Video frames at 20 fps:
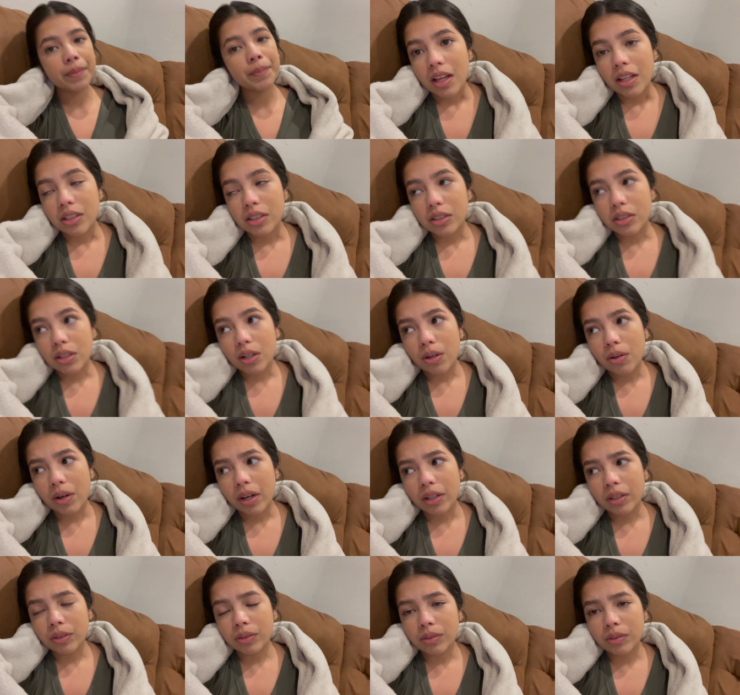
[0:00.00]
So I
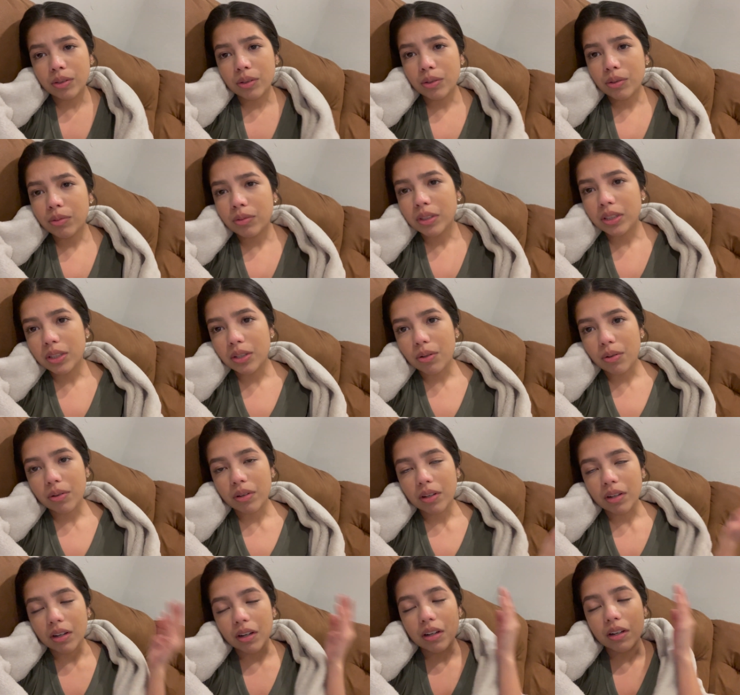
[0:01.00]
don't know what's going
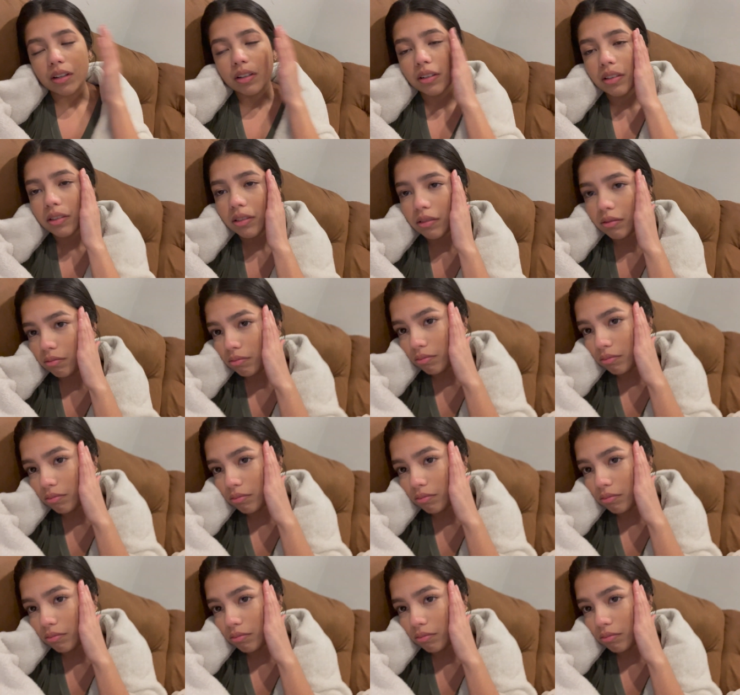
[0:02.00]
on